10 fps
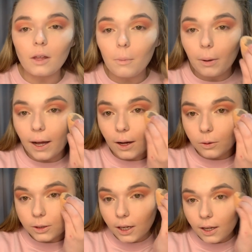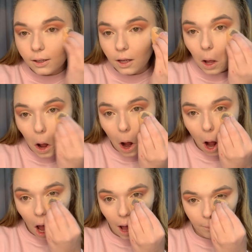powder
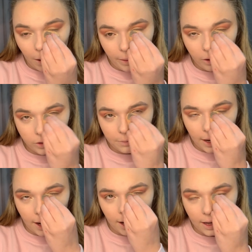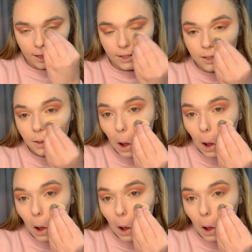and pop that under my eyes.